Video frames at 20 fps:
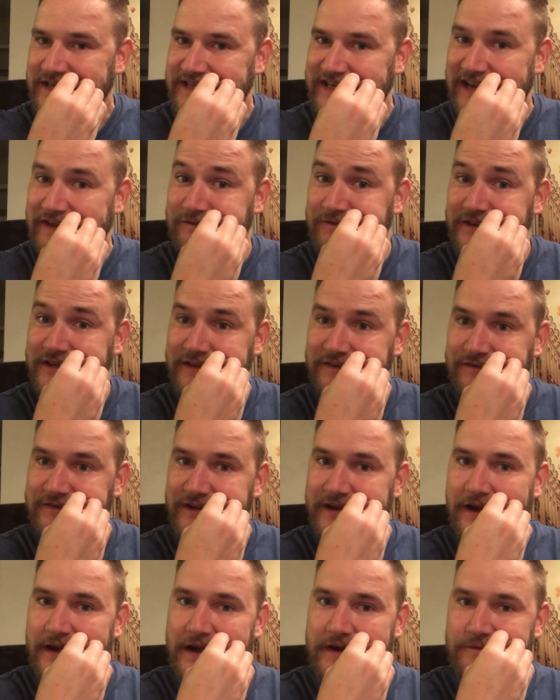Definitely
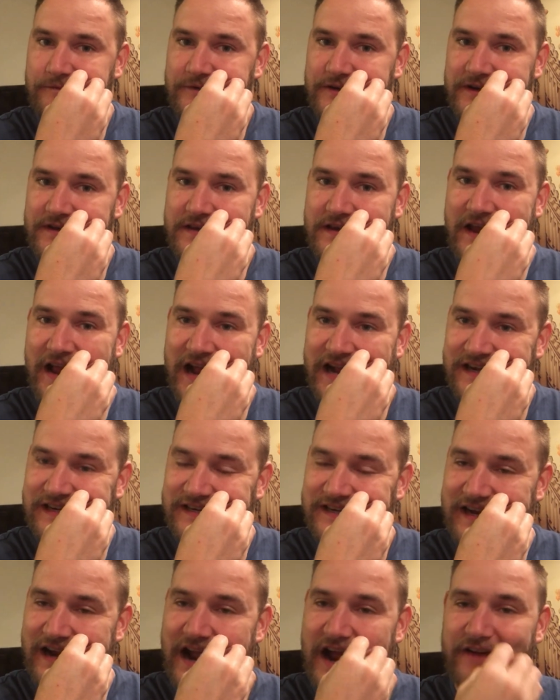feel a difference
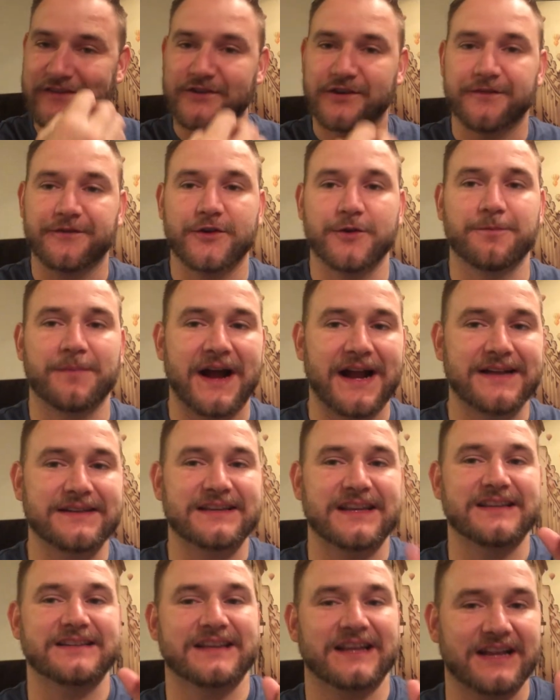after a few
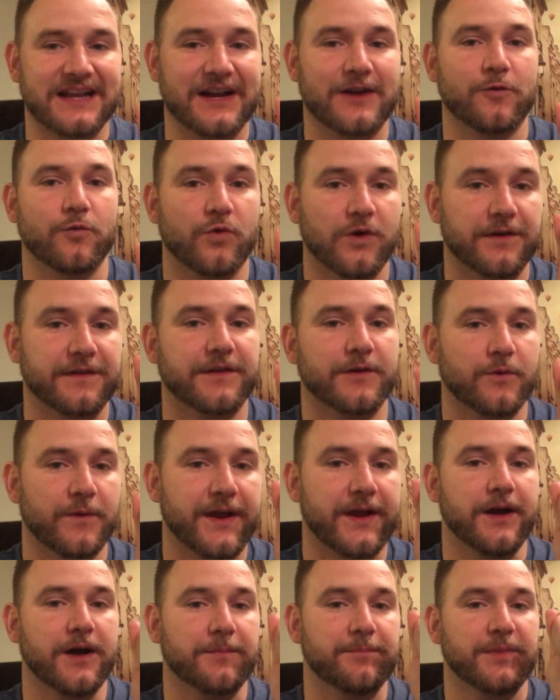bites as they kind of work their
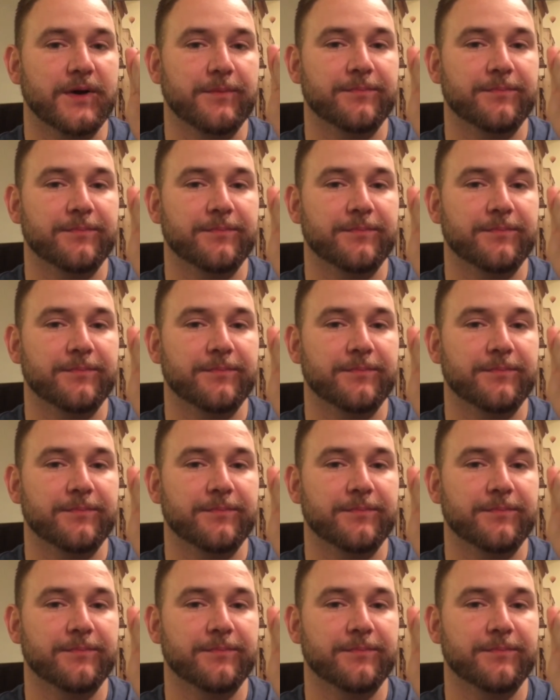way up,